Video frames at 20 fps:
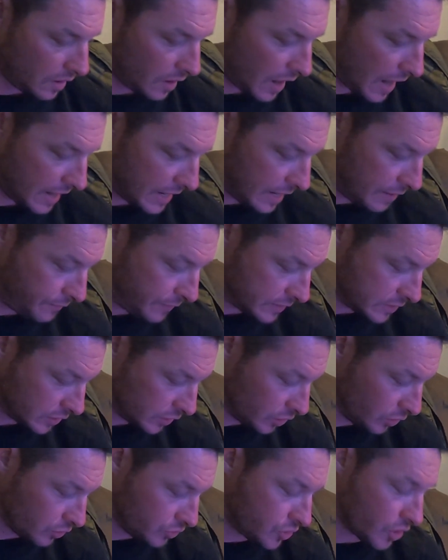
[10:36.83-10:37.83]
All right, if it's a
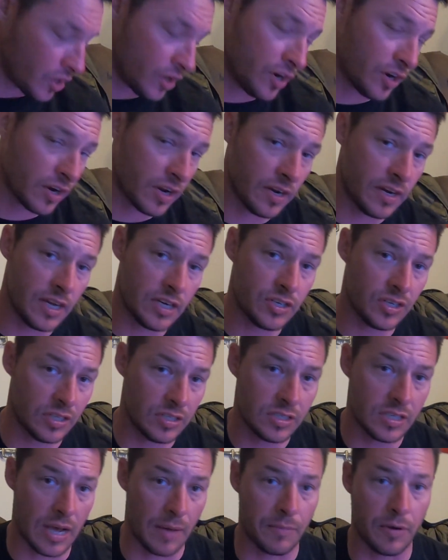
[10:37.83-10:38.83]
little dirtier
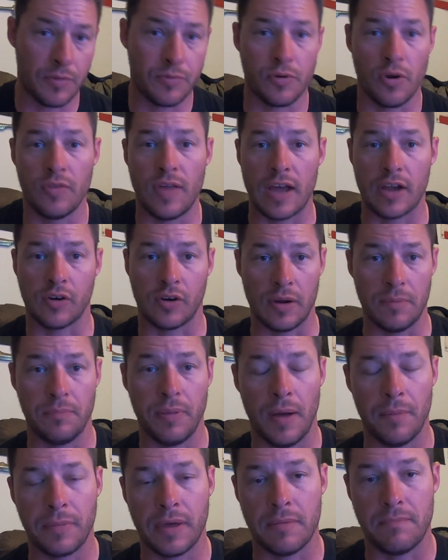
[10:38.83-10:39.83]
conditions, I'm gonna throw that green
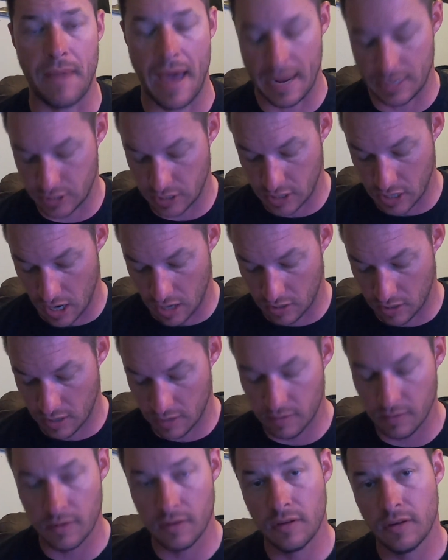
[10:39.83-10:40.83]
pumpkin magic
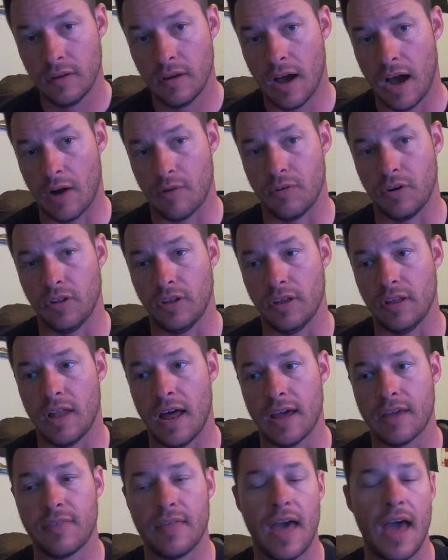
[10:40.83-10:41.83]
color. I really
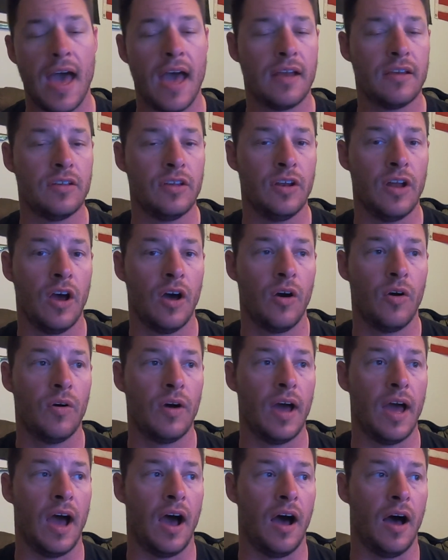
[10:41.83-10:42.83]
like that, you
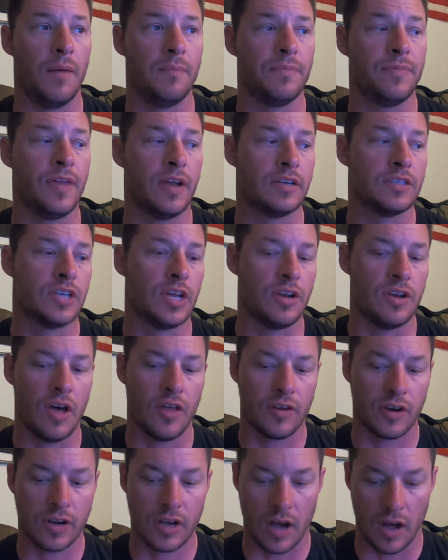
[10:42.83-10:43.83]
know. There's
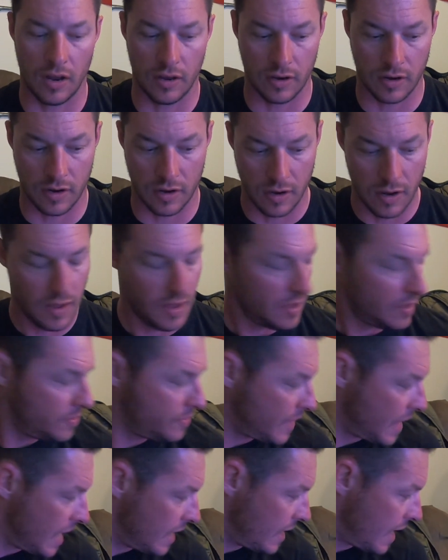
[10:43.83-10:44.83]
another color
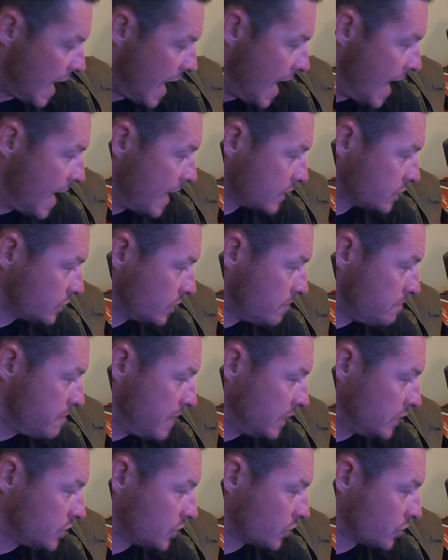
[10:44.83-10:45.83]
that I actually
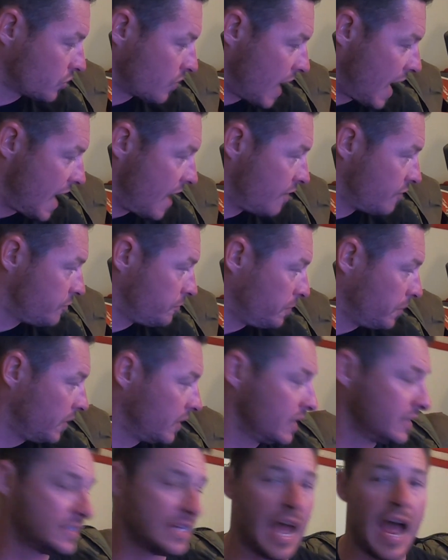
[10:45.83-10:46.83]
meant to grab,
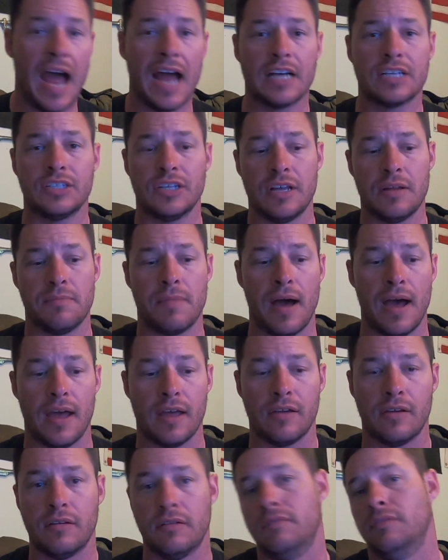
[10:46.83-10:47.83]
but it's actually in
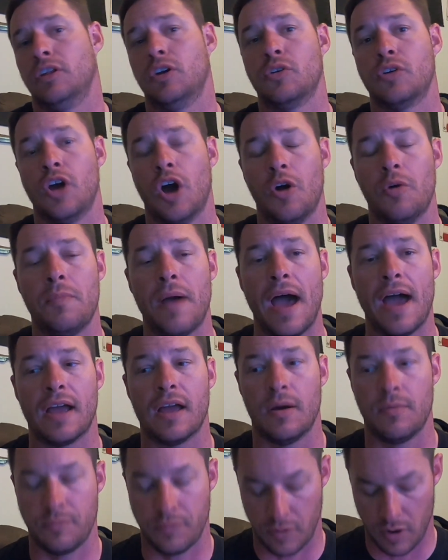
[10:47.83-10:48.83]
my little go
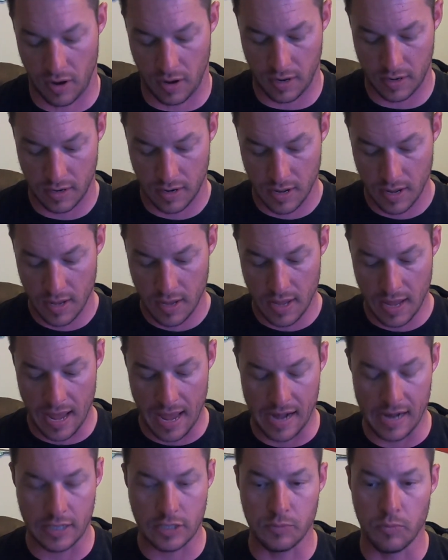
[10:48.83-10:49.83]
bag up front,
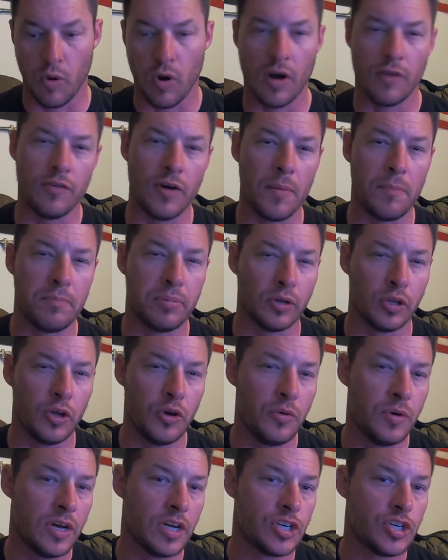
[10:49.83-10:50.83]
and it's more of a
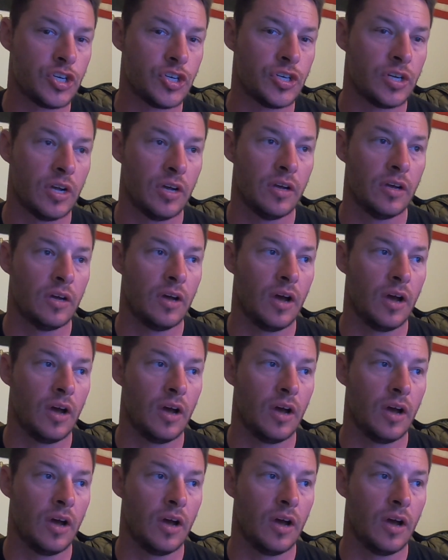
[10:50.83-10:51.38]
bluish,